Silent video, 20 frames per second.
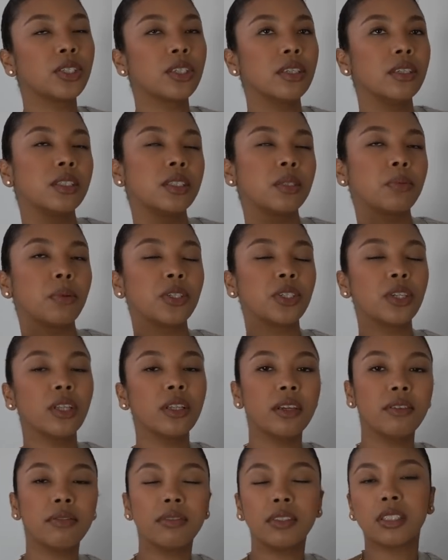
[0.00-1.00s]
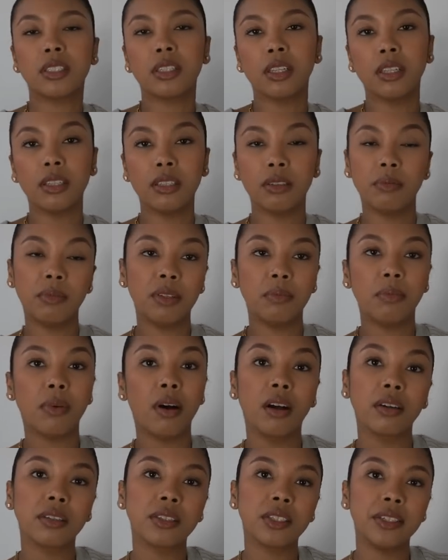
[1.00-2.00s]
especially if it's a little bit
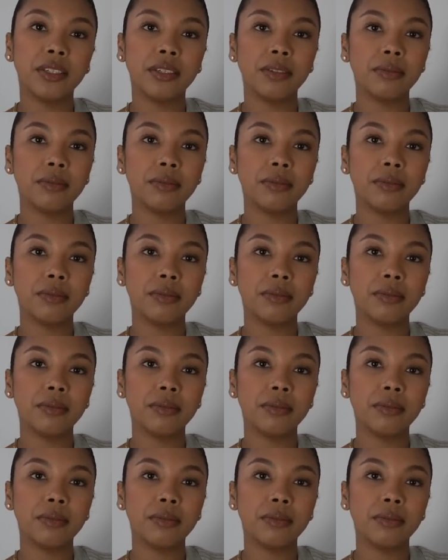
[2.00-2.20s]
boxy.